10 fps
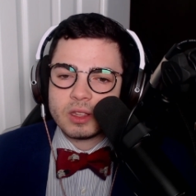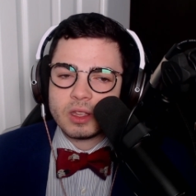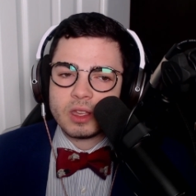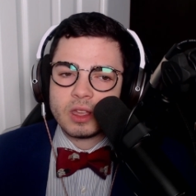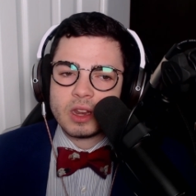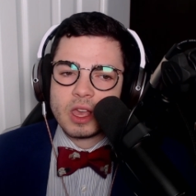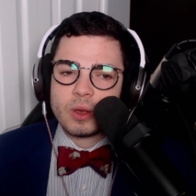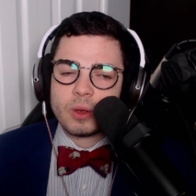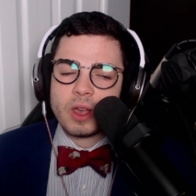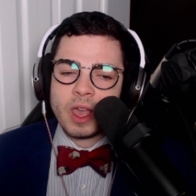And
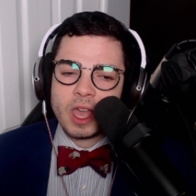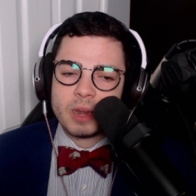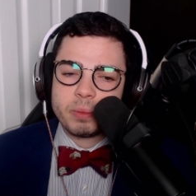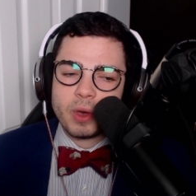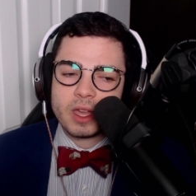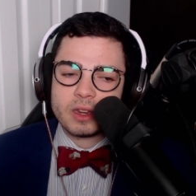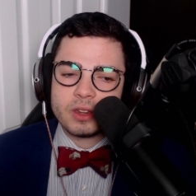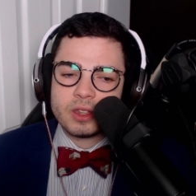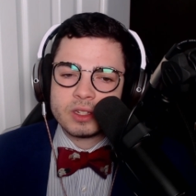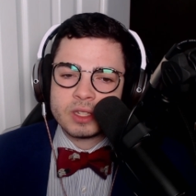now headbutt
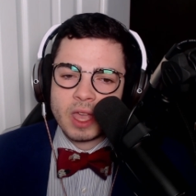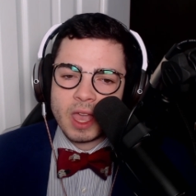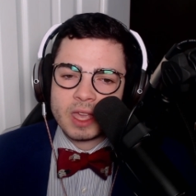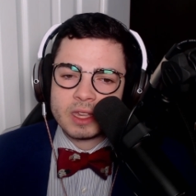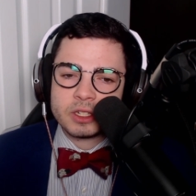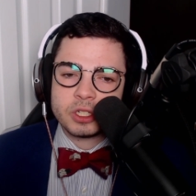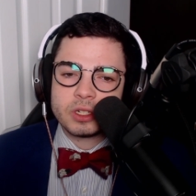to Edge.